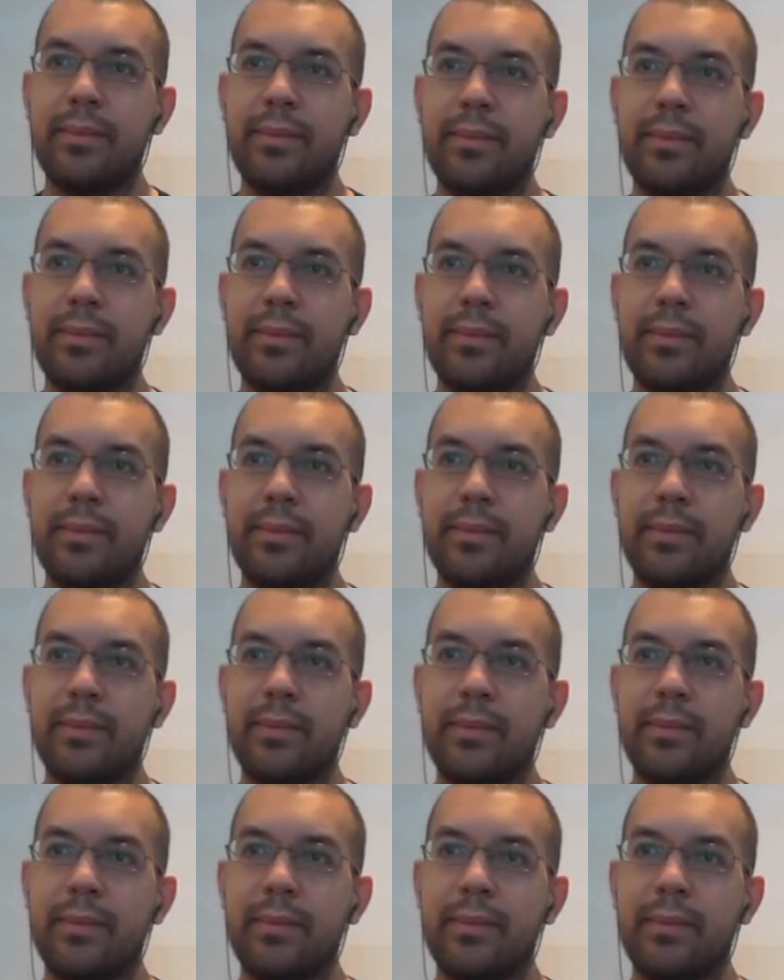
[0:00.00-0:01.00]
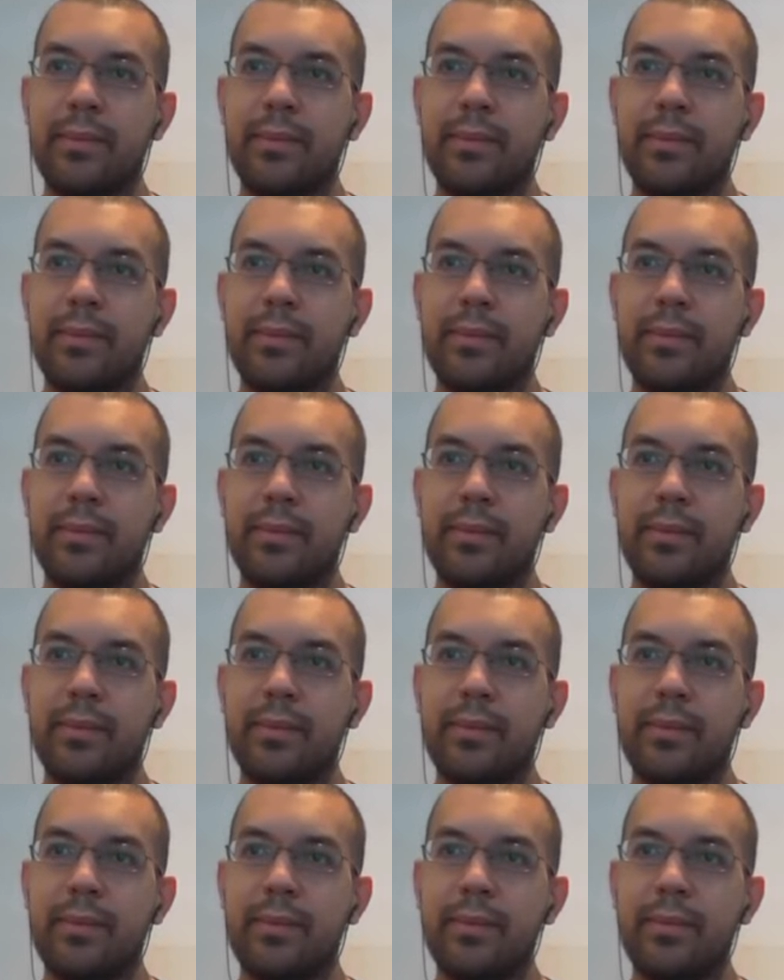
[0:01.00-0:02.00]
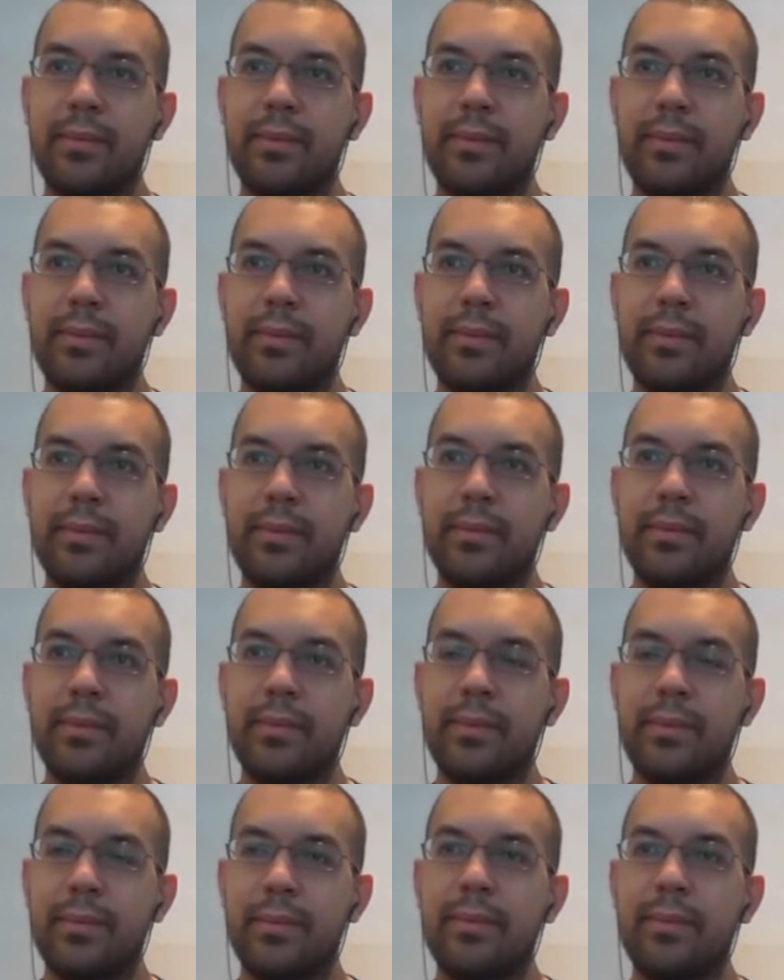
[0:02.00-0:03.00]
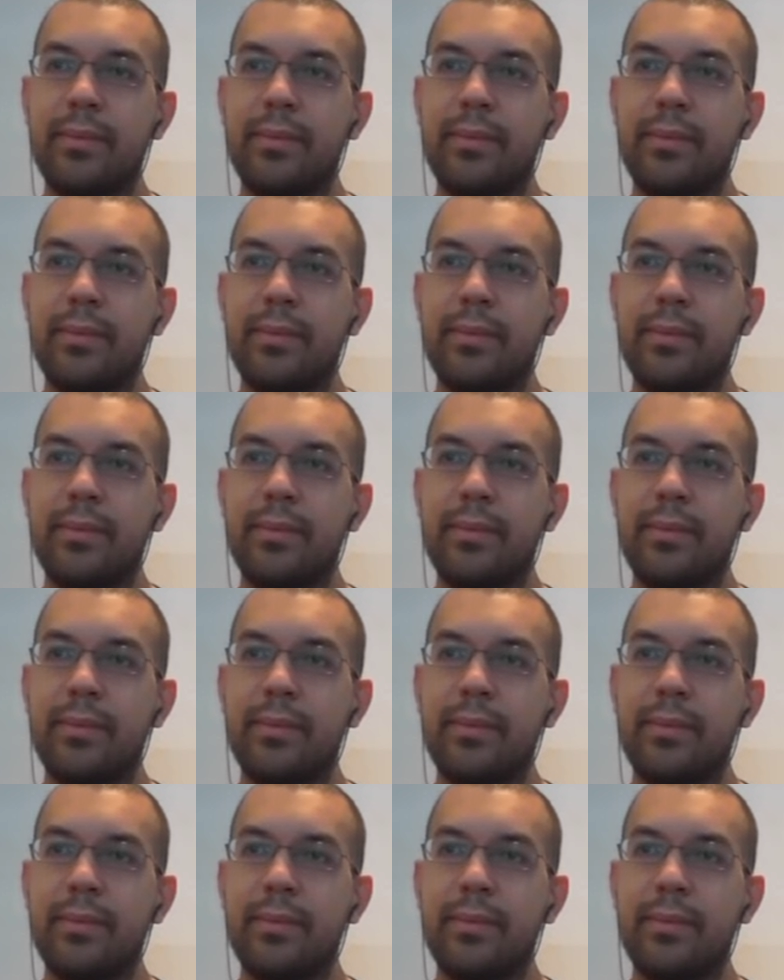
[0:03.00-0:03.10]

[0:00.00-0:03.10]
This person isn't speaking.